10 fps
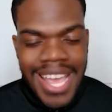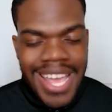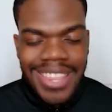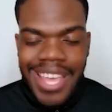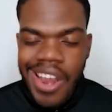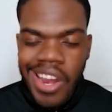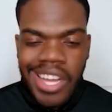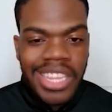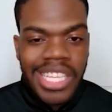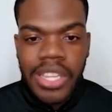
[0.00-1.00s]
they are
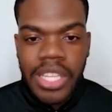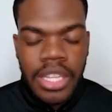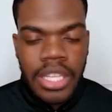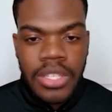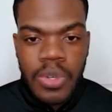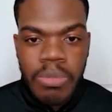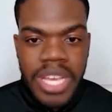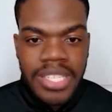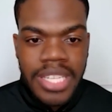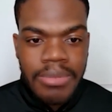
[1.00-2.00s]
clearly the two
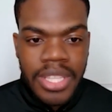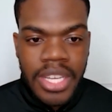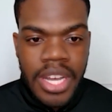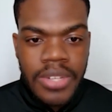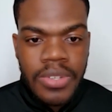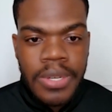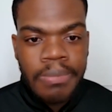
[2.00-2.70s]
best teams in the country.